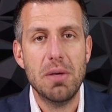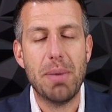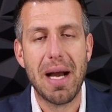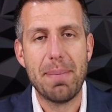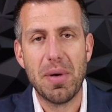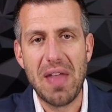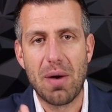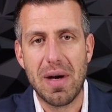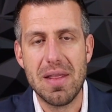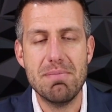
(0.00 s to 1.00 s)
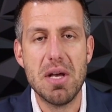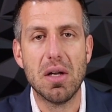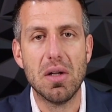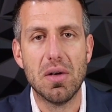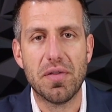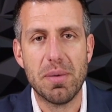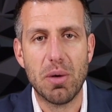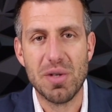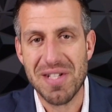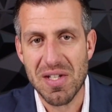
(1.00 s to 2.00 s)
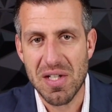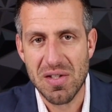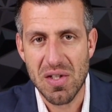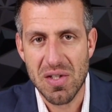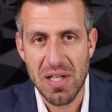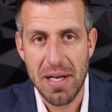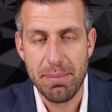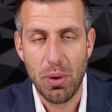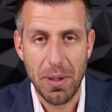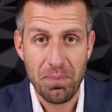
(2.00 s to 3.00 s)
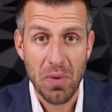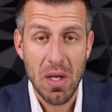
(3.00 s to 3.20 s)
but I put that right in the middle from a resistance standpoint.